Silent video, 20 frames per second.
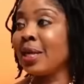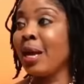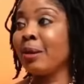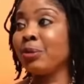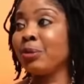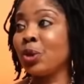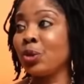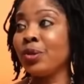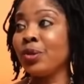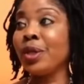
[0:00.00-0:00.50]

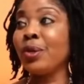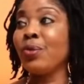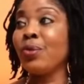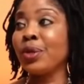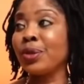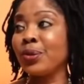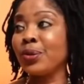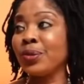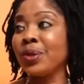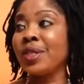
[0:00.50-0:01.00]
time, Tunde
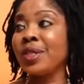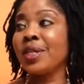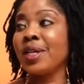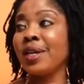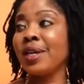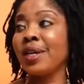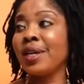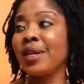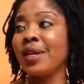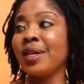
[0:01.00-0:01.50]
was with
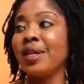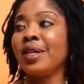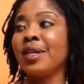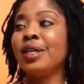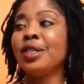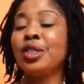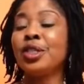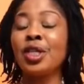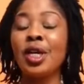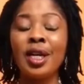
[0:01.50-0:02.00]

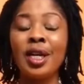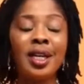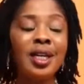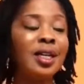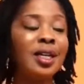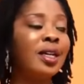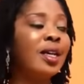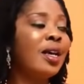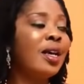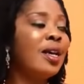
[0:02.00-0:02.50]

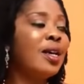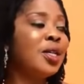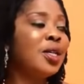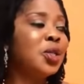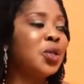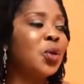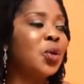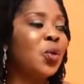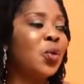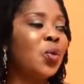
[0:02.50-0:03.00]
Charlie.
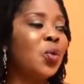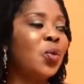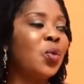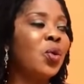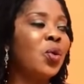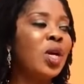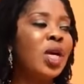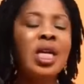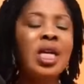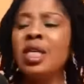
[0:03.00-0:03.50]

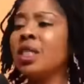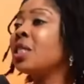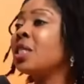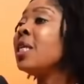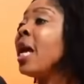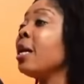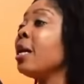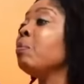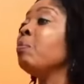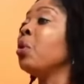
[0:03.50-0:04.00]
So he
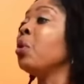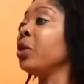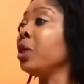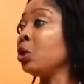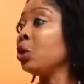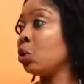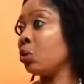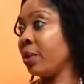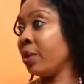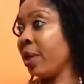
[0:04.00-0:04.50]
sent
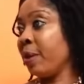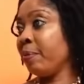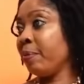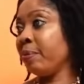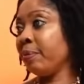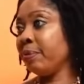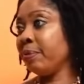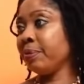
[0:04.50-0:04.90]
money to them.